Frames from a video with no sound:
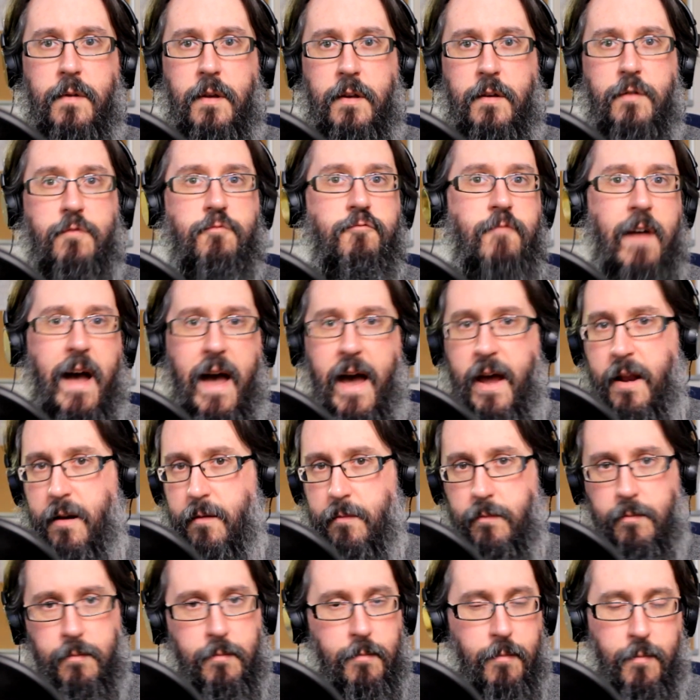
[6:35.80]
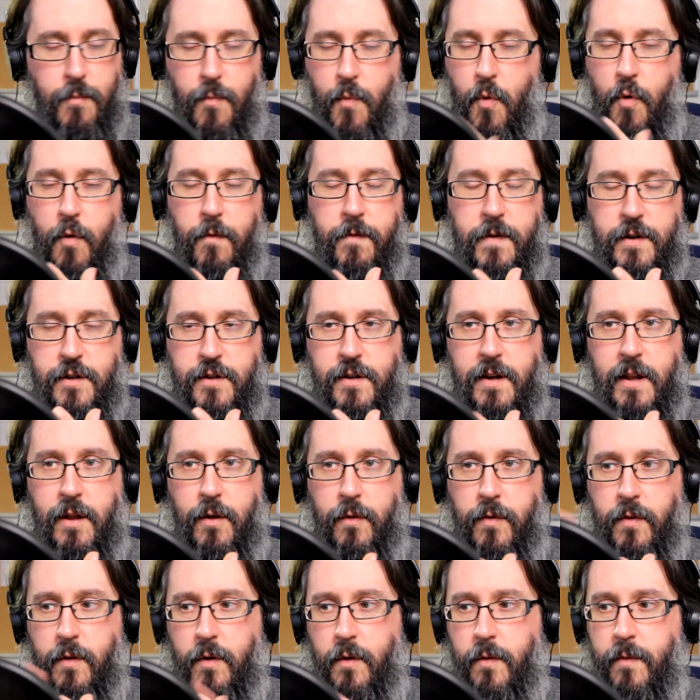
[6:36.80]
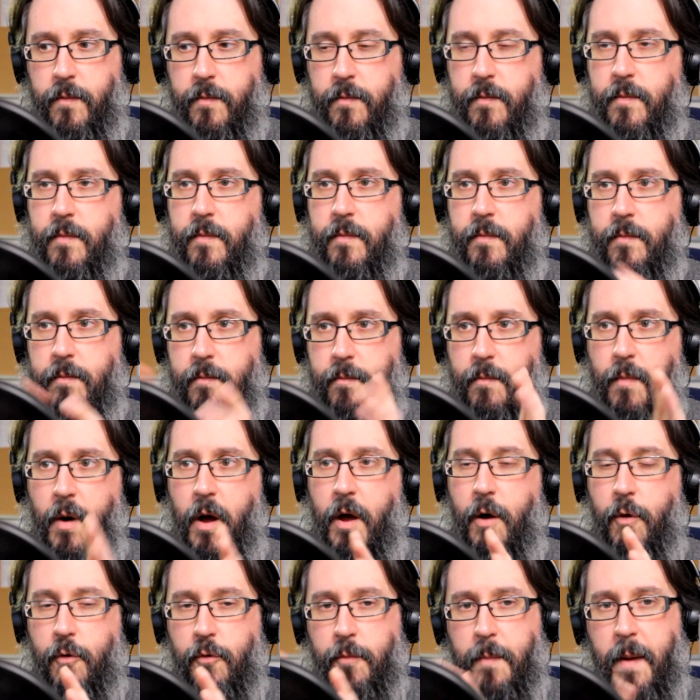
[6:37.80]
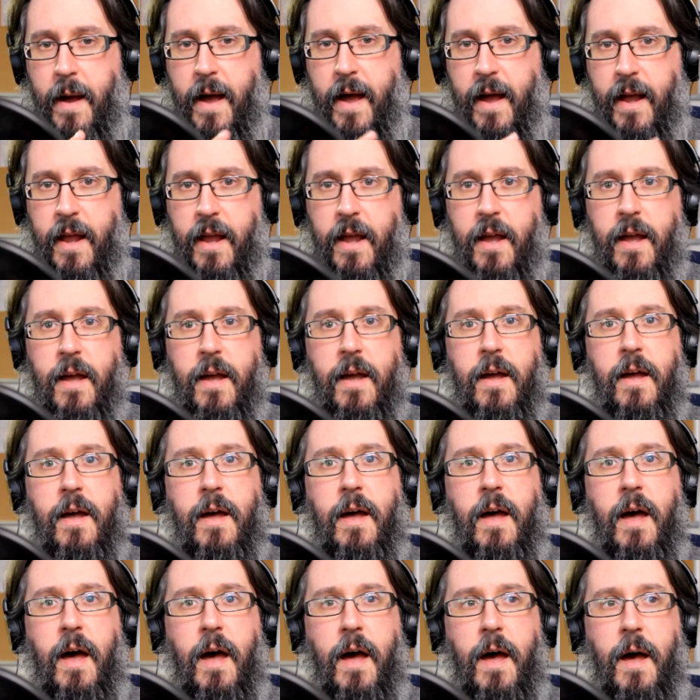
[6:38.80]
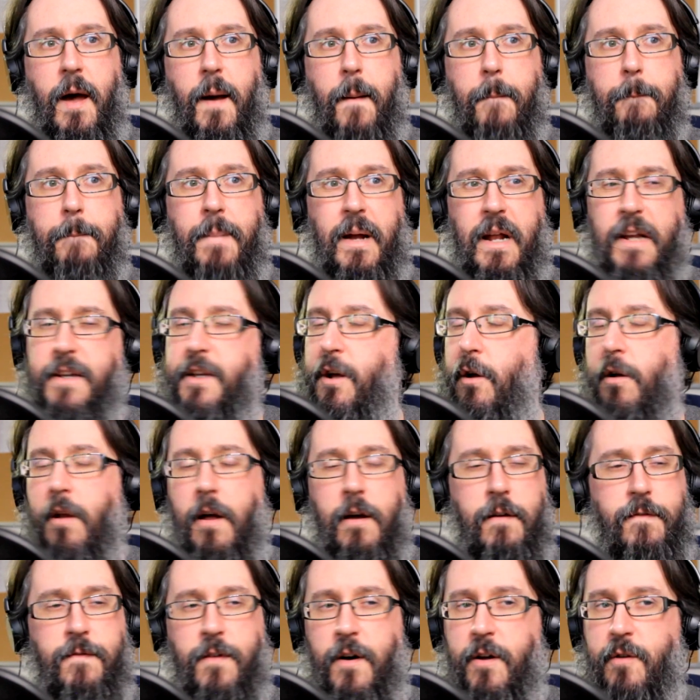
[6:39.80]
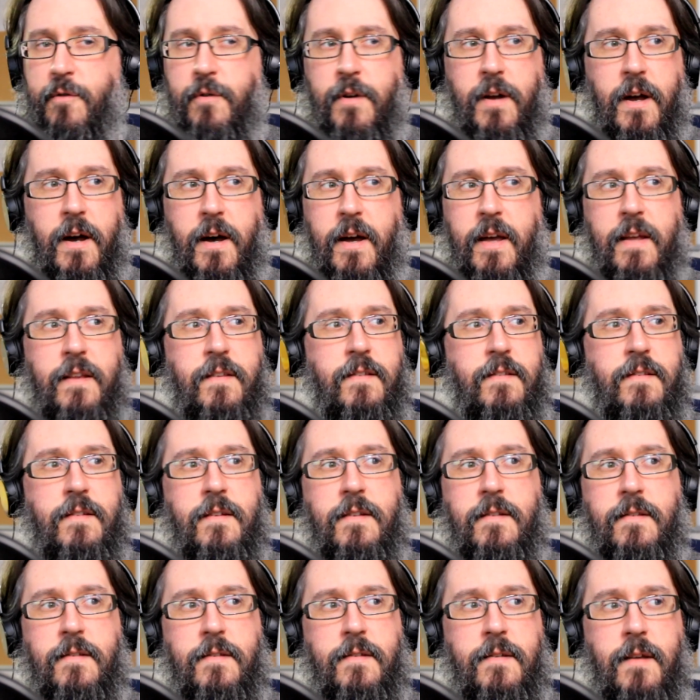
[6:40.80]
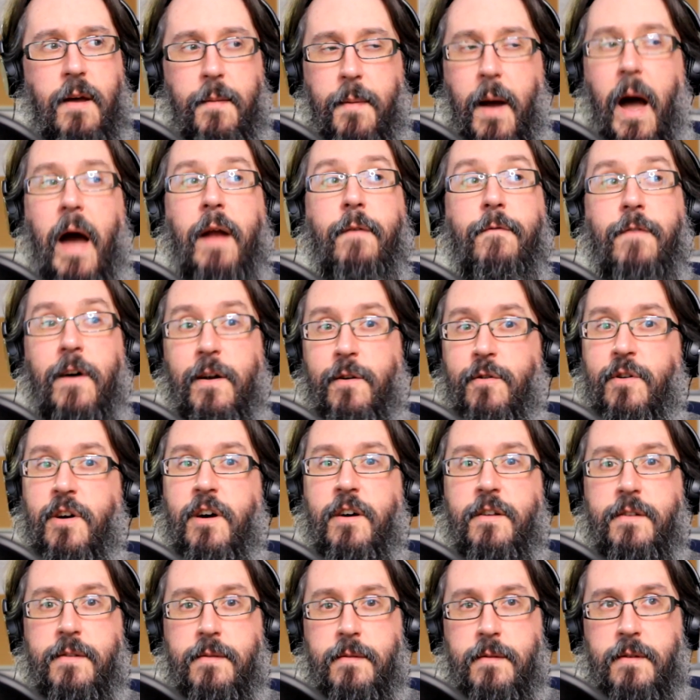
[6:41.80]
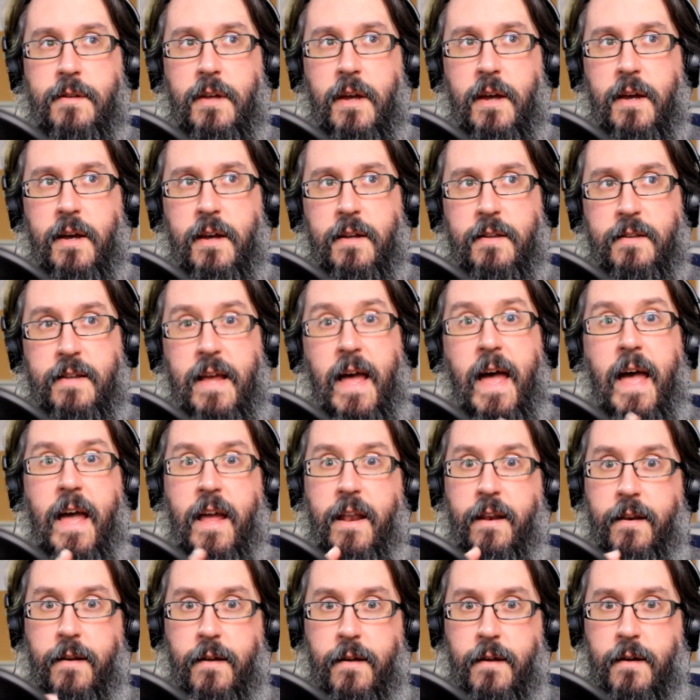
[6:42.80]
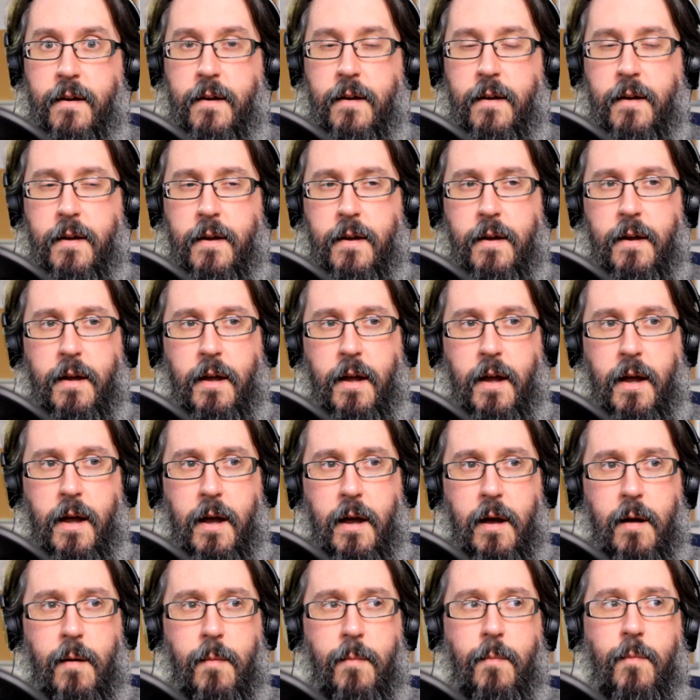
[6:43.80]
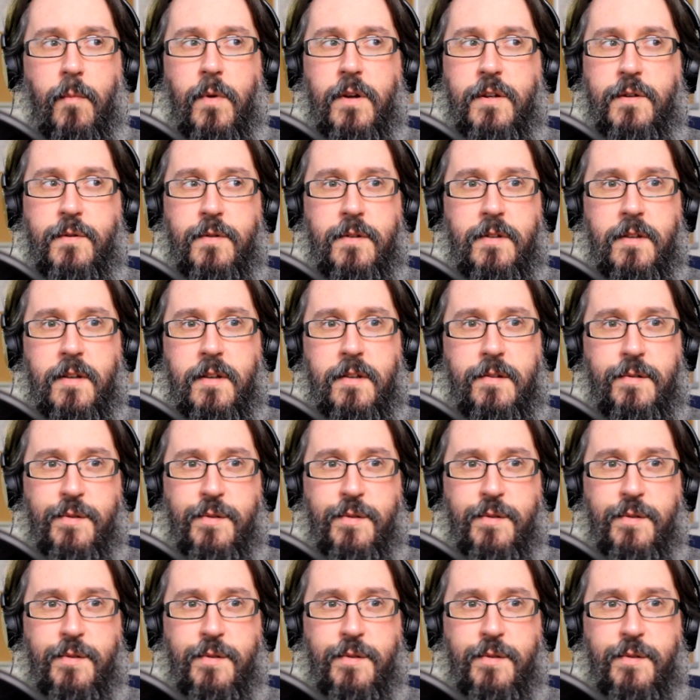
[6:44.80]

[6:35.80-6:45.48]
just ran more efficiently on my old Mac. But I don't like Final Cut. I had Final Cut 10. Which is